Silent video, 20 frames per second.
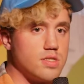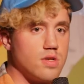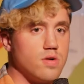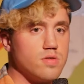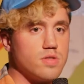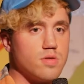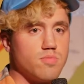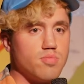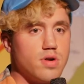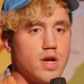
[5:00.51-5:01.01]

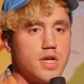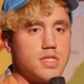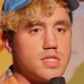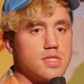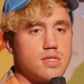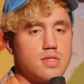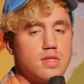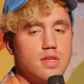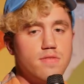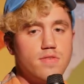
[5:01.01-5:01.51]
so
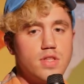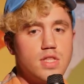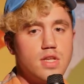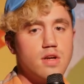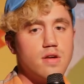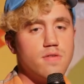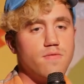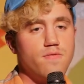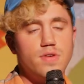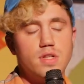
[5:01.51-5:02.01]
depressed leaving
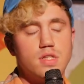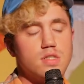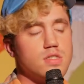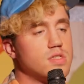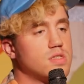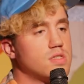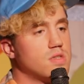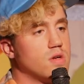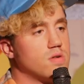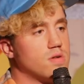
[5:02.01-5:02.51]
there,
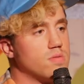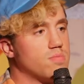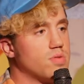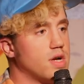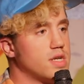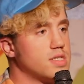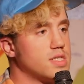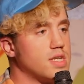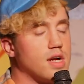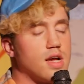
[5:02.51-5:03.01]
feeling so
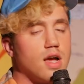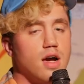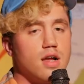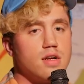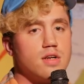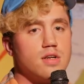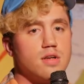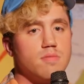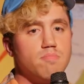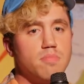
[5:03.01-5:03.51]
depressed. I got
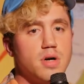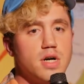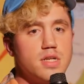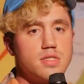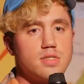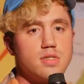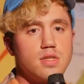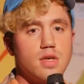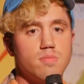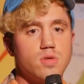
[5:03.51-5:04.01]
on a
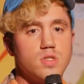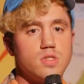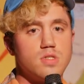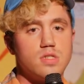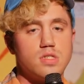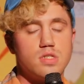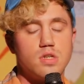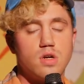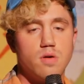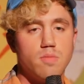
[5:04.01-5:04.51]
bus labeled
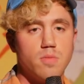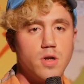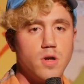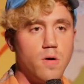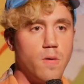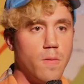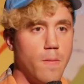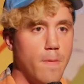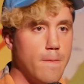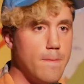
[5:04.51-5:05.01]
to
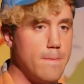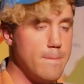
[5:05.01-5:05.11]
terminal.